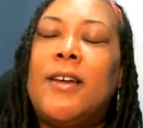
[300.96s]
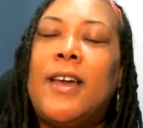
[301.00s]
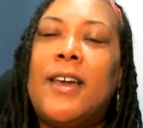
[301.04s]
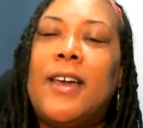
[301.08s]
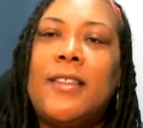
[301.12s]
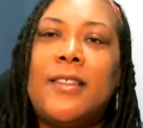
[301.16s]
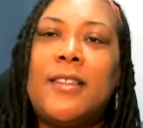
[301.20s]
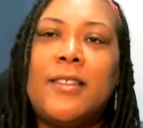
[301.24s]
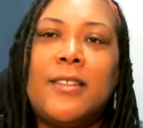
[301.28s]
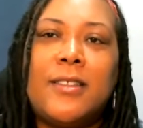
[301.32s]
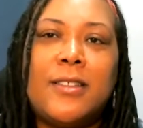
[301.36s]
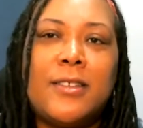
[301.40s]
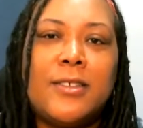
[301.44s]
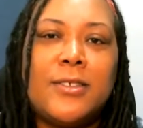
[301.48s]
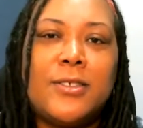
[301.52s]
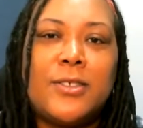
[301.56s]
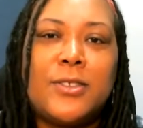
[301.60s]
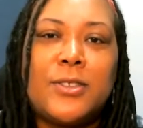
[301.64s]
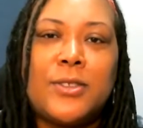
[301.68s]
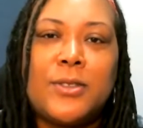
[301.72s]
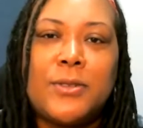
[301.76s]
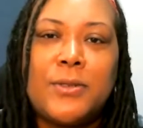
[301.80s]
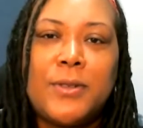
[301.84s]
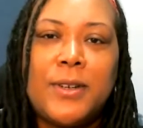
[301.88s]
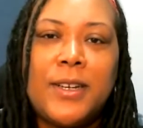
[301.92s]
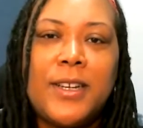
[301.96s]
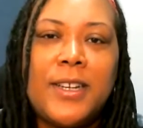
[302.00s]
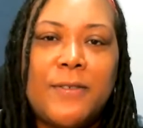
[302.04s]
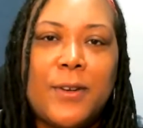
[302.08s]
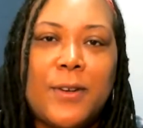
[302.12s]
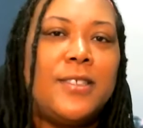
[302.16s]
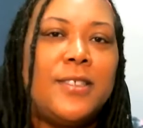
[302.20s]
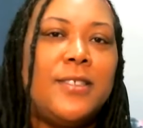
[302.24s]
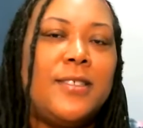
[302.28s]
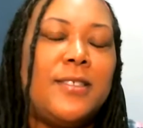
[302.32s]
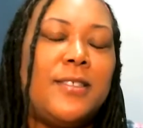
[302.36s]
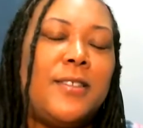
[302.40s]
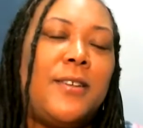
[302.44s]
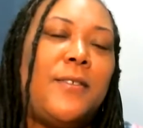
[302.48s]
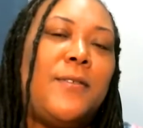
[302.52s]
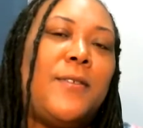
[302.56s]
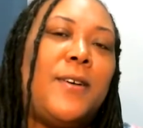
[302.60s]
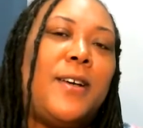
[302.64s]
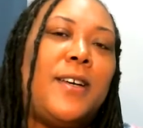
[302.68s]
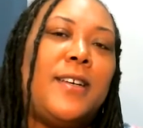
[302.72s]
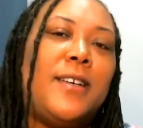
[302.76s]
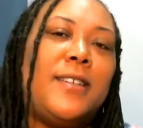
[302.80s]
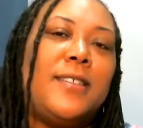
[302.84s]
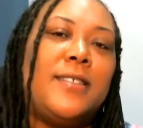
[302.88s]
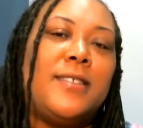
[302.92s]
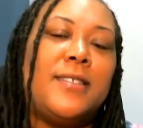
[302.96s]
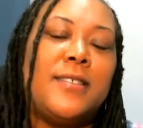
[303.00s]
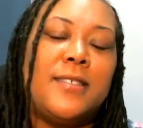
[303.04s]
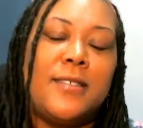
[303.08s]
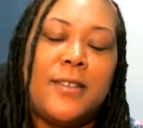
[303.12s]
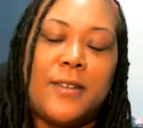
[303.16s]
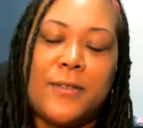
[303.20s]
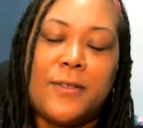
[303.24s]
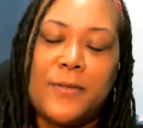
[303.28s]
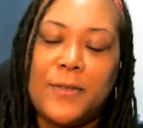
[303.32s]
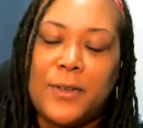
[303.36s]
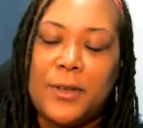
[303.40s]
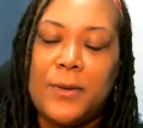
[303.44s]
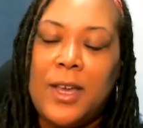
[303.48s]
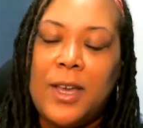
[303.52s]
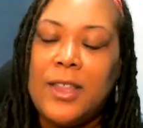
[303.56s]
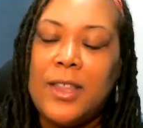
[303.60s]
there's 3 different versions of you.